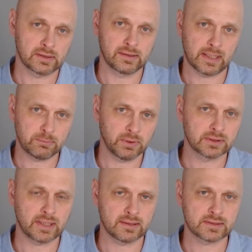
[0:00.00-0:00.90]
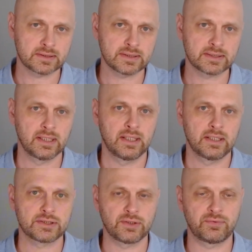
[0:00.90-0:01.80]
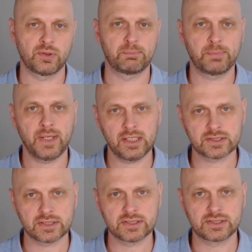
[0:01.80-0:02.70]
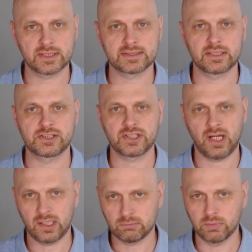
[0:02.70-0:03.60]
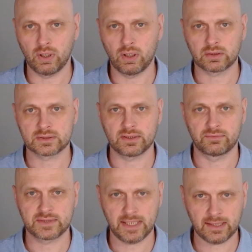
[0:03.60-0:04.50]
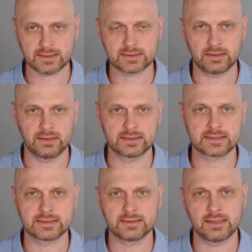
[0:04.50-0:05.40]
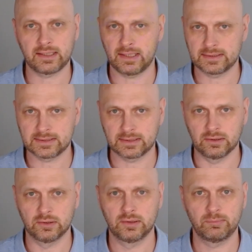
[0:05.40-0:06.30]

labeled answers. So if your page is just a giant blocks of text, it's not ideal.